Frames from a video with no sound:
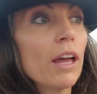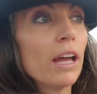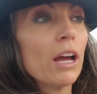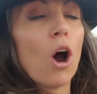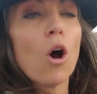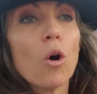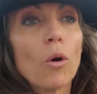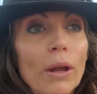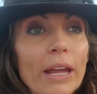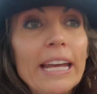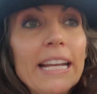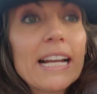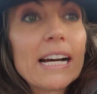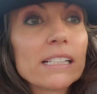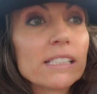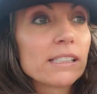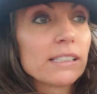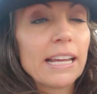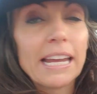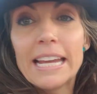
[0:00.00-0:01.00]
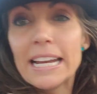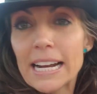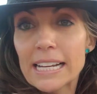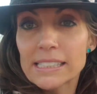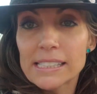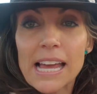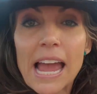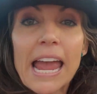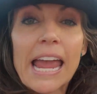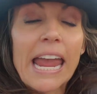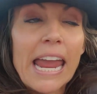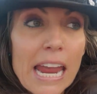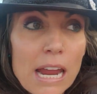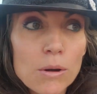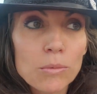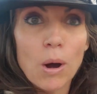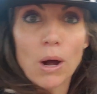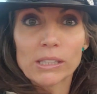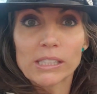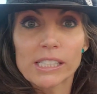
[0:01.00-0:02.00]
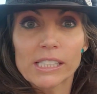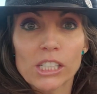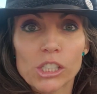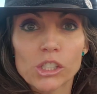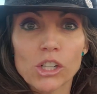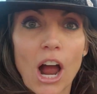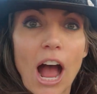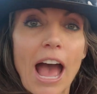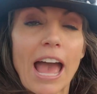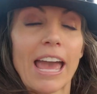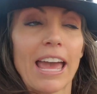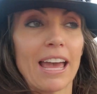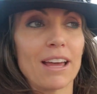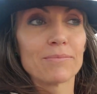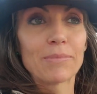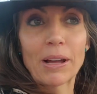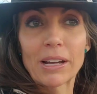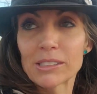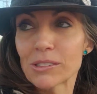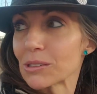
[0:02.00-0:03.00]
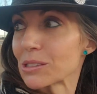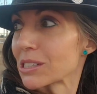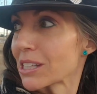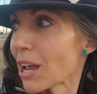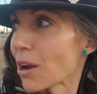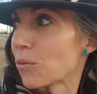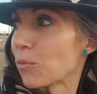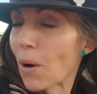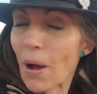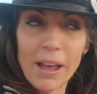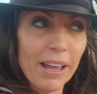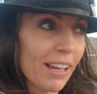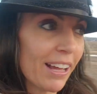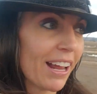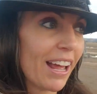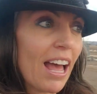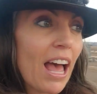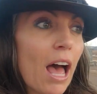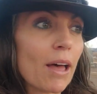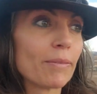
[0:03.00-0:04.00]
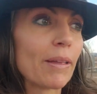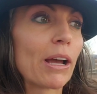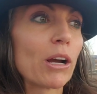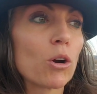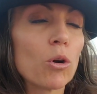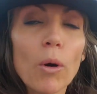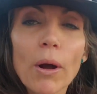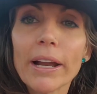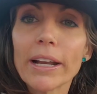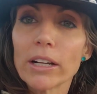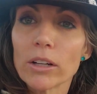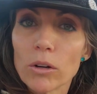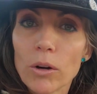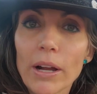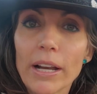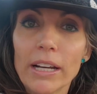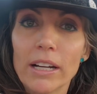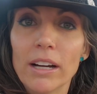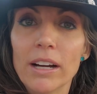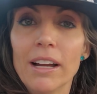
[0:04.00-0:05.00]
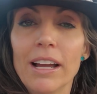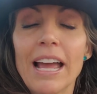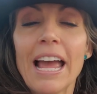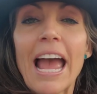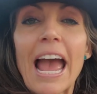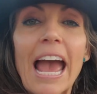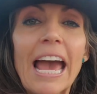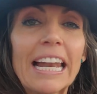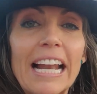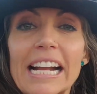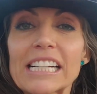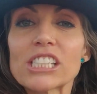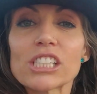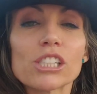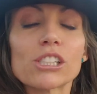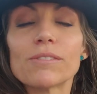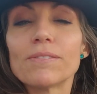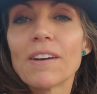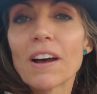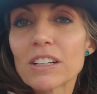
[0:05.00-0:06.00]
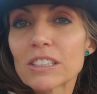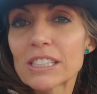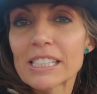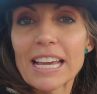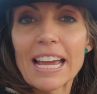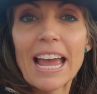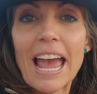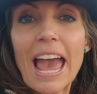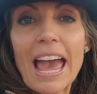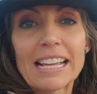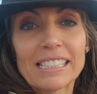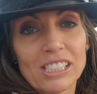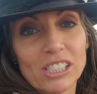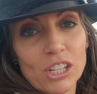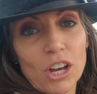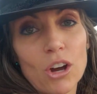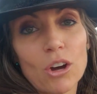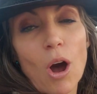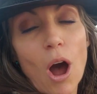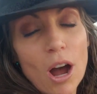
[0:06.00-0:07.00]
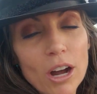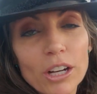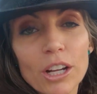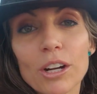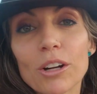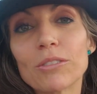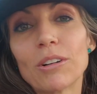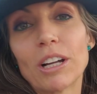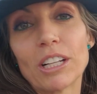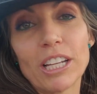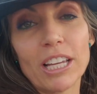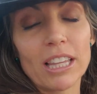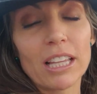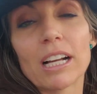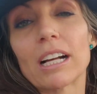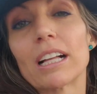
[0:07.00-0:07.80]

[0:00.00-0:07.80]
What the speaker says: Oh, he does. He wants to try. And my husband's like, what? I'm like, go on. And I just felt it. And so I'm going to run you the